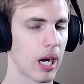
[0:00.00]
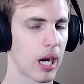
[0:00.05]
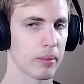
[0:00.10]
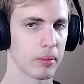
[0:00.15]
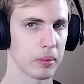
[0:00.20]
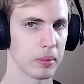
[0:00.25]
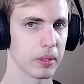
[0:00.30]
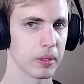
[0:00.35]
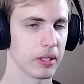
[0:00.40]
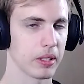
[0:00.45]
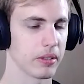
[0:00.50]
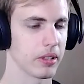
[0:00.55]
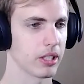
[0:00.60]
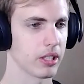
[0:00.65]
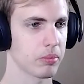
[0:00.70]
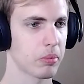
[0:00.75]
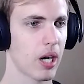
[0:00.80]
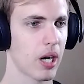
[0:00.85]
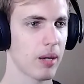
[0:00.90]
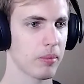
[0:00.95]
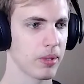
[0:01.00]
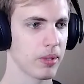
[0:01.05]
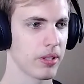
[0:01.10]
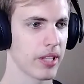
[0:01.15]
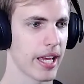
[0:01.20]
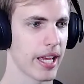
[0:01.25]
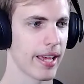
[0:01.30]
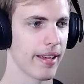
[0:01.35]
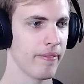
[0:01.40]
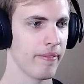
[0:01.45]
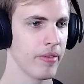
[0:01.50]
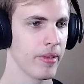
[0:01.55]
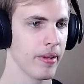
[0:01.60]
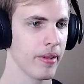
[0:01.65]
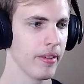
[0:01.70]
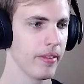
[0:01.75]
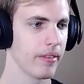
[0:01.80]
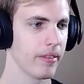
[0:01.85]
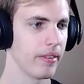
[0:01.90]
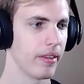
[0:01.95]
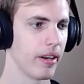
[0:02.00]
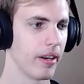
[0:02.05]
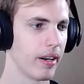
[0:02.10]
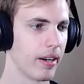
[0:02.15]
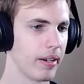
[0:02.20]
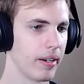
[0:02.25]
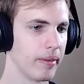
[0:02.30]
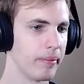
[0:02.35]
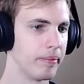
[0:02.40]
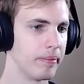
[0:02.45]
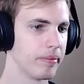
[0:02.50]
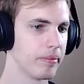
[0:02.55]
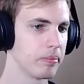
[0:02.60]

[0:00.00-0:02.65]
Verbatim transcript: probably it's probably so, that um yeah.